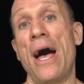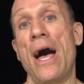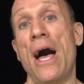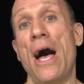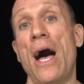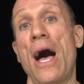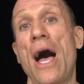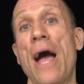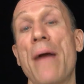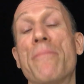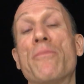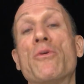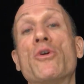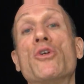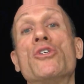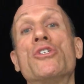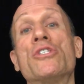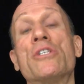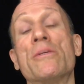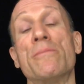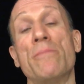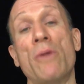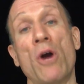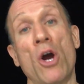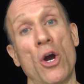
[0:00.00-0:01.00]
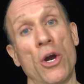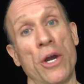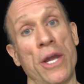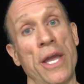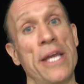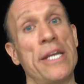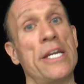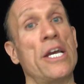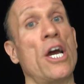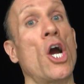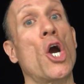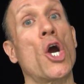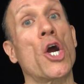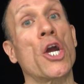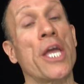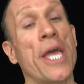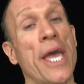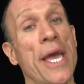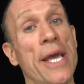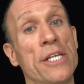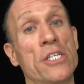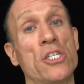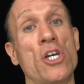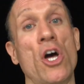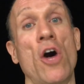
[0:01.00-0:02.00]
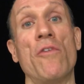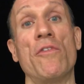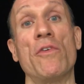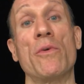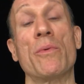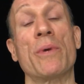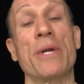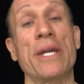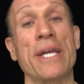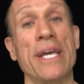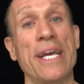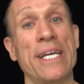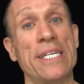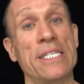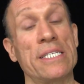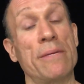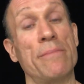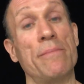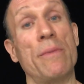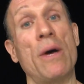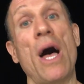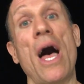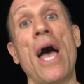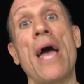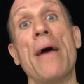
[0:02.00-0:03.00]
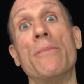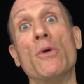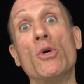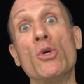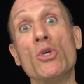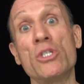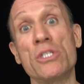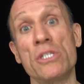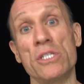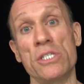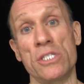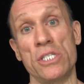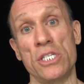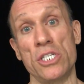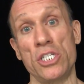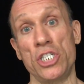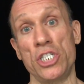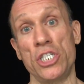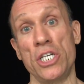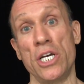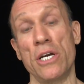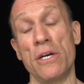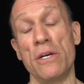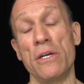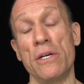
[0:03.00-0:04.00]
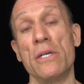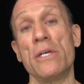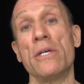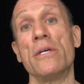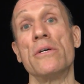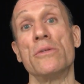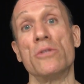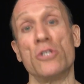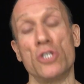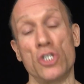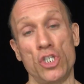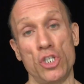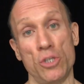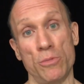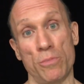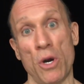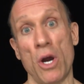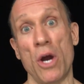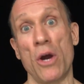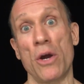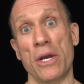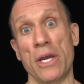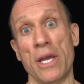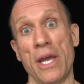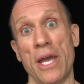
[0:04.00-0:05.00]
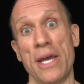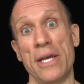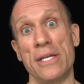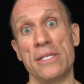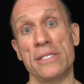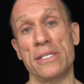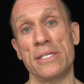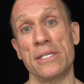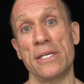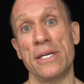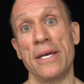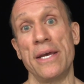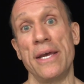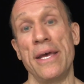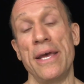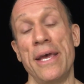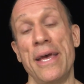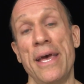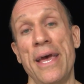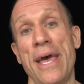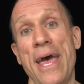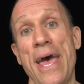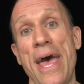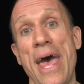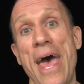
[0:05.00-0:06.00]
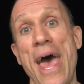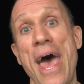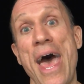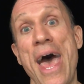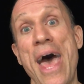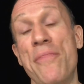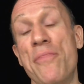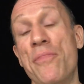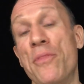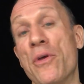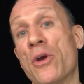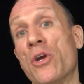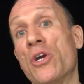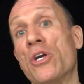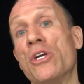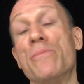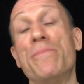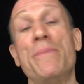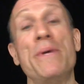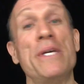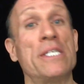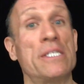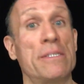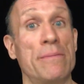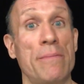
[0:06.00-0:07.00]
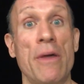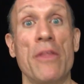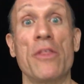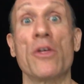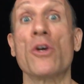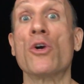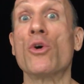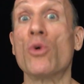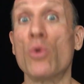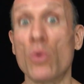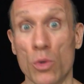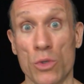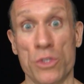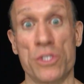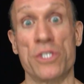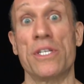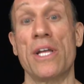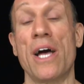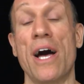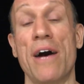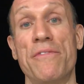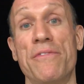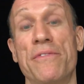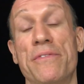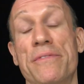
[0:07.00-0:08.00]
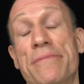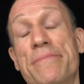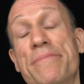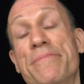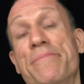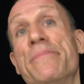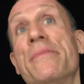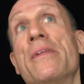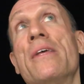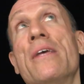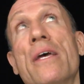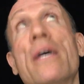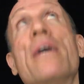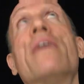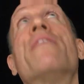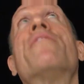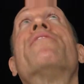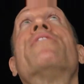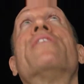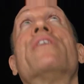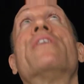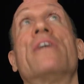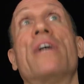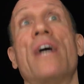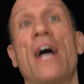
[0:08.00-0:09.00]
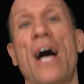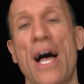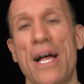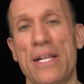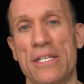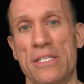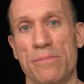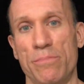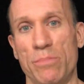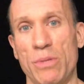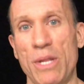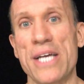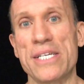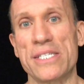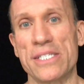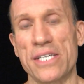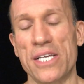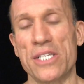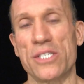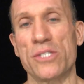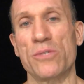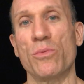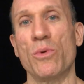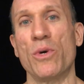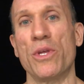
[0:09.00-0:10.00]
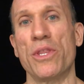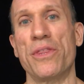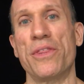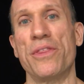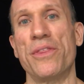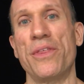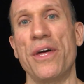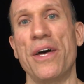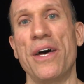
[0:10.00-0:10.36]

I produced some hurricane to hurricanes. Hopefully we're going to get some Hayabusas this year, the super hurricanes, and there could be some other cool stuff if the gods bless us with